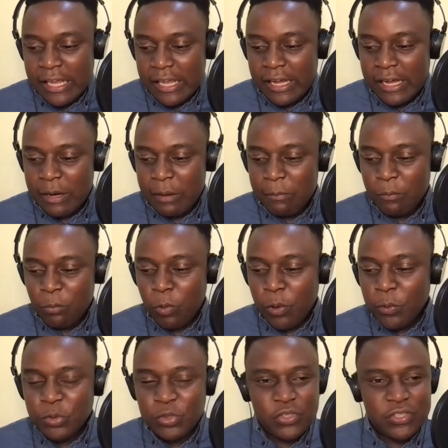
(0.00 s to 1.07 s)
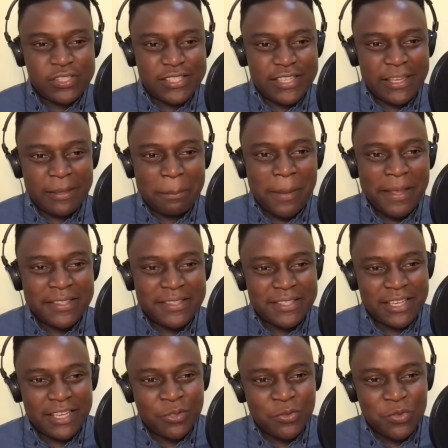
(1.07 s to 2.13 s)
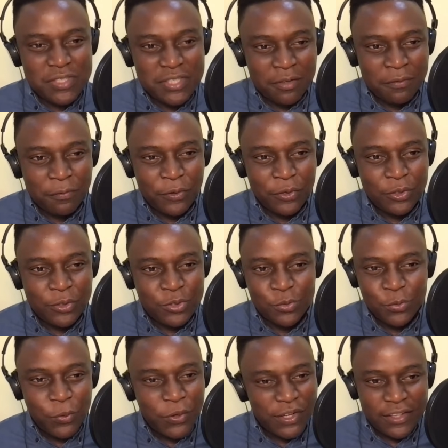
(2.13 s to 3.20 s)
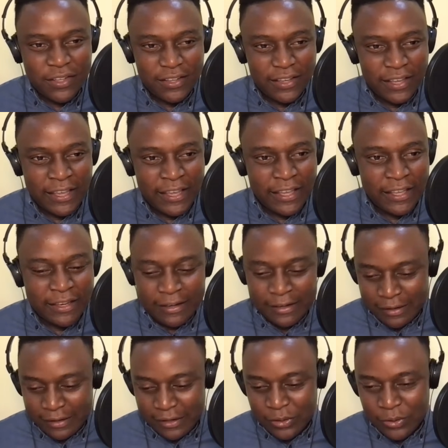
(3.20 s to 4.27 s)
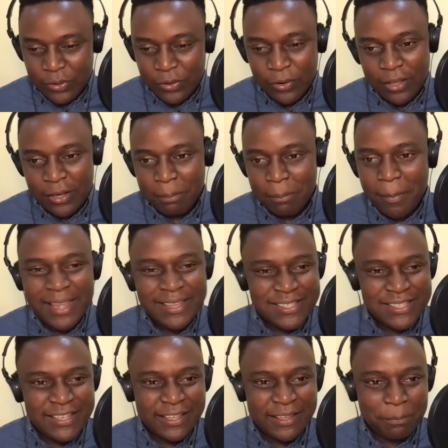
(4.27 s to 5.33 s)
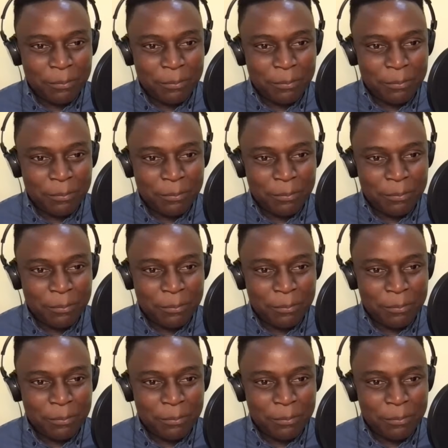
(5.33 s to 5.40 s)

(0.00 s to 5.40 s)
What would you say makes it interesting for you to work in medtech?